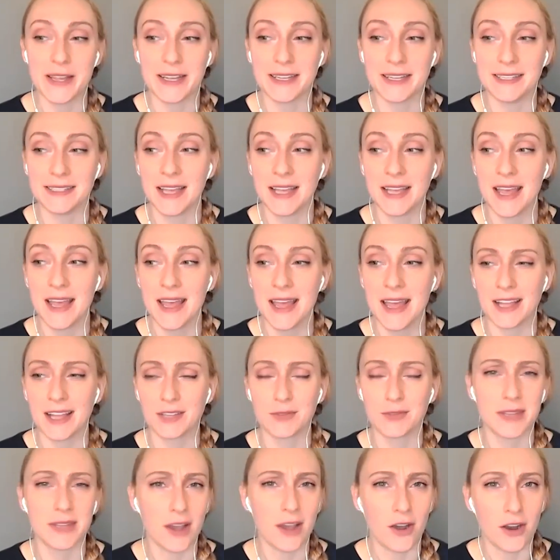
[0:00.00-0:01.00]
because
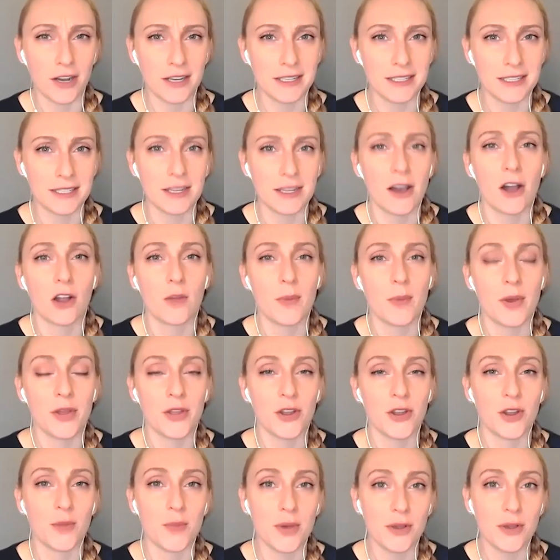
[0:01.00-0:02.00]
it's really hard to talk
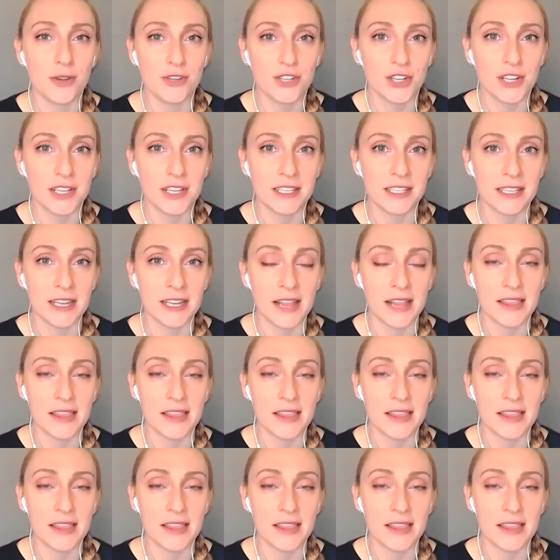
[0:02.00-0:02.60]
about your emotions.